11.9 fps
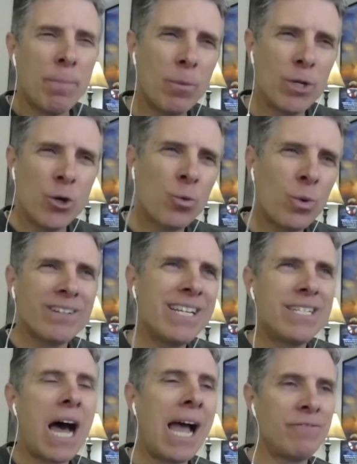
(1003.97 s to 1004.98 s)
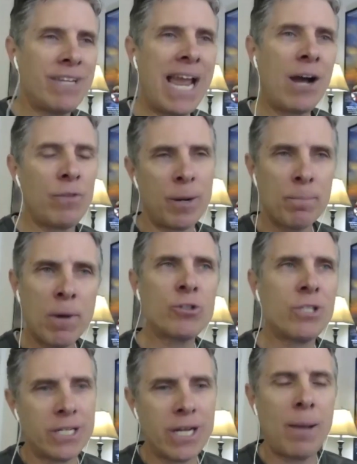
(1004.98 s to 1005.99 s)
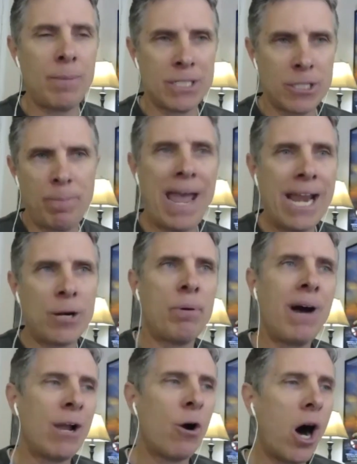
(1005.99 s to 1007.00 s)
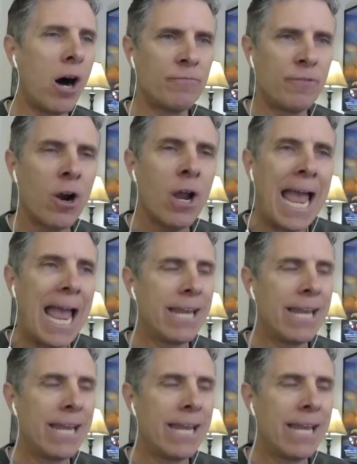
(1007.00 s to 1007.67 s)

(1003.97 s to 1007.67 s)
But when you really dive down there, most of the time it's a pay or play offer.